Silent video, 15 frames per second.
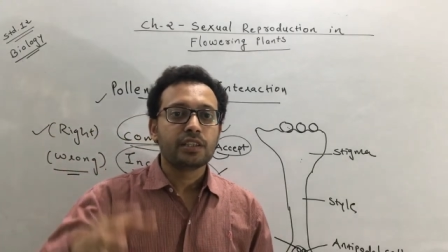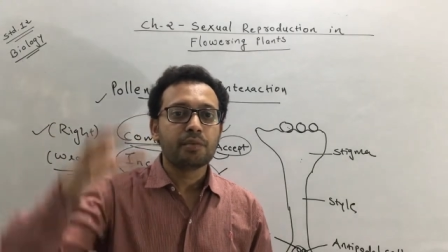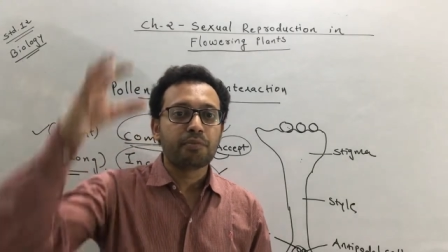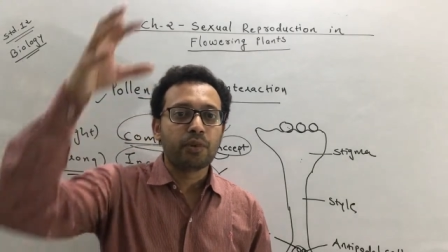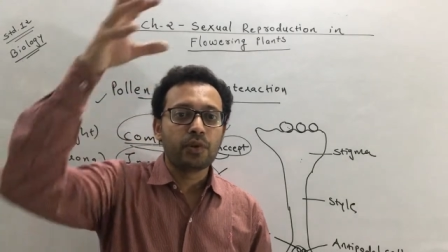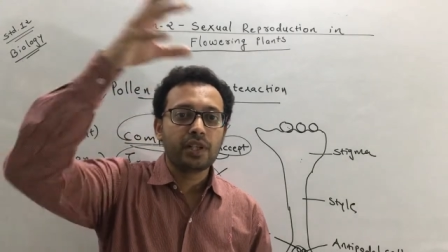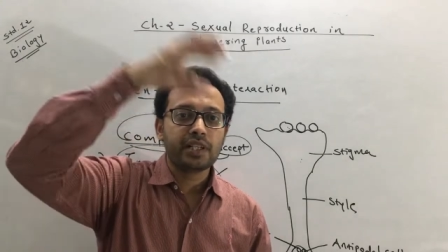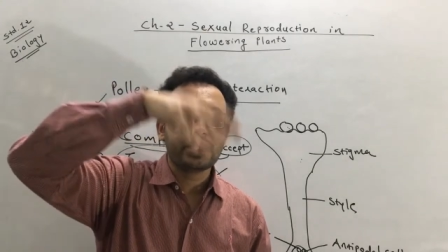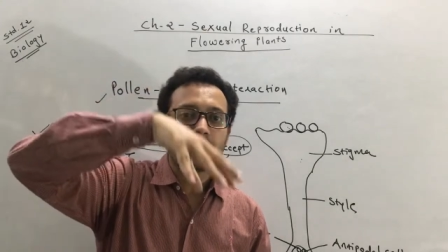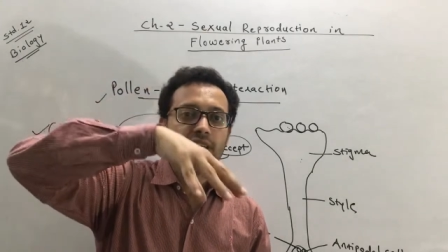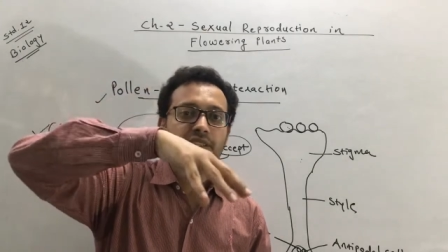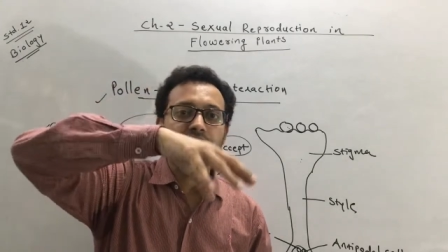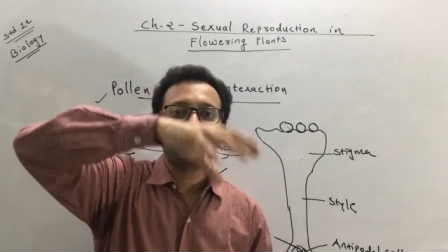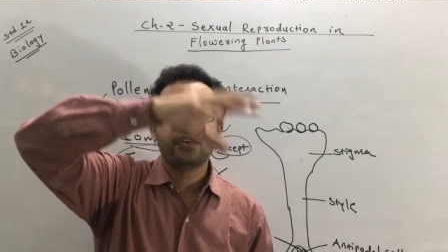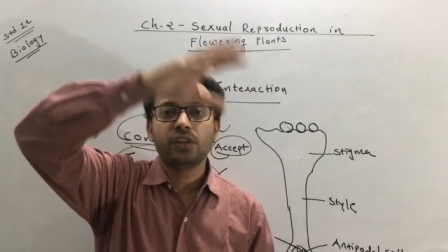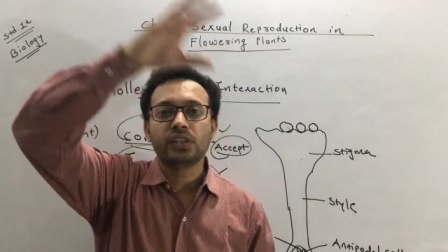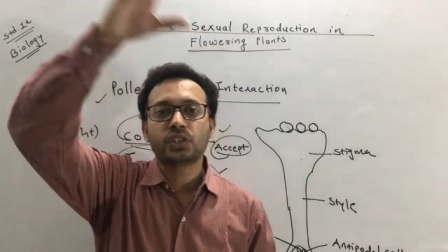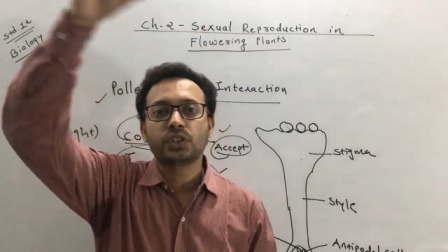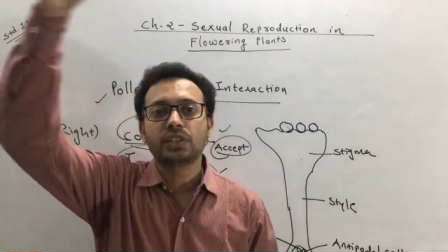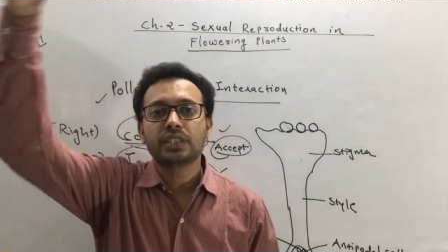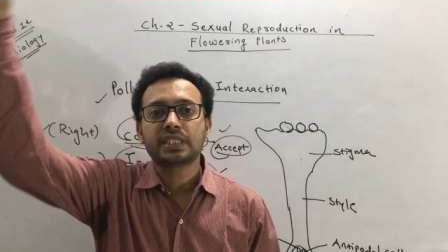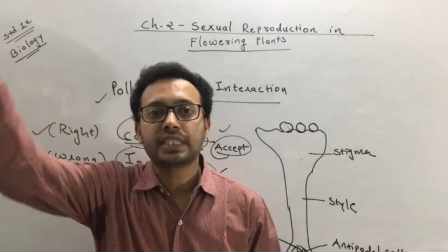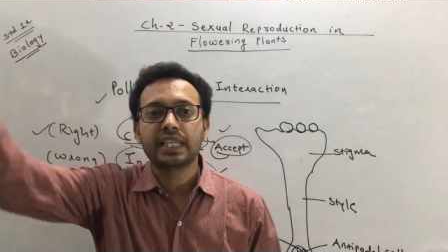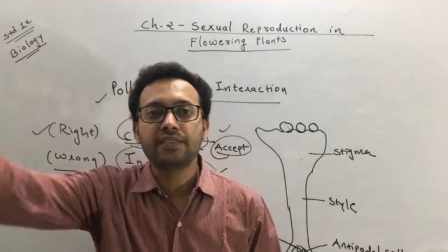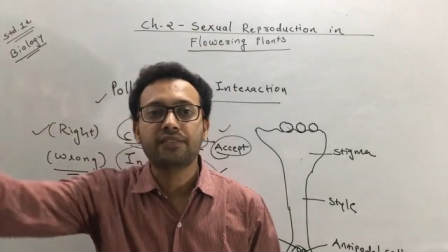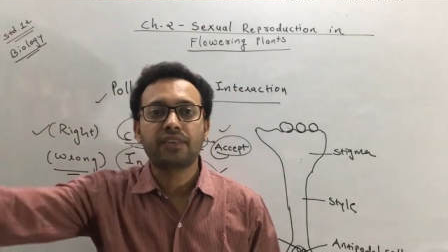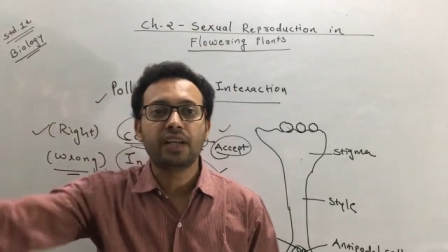the pollen grain falls on the same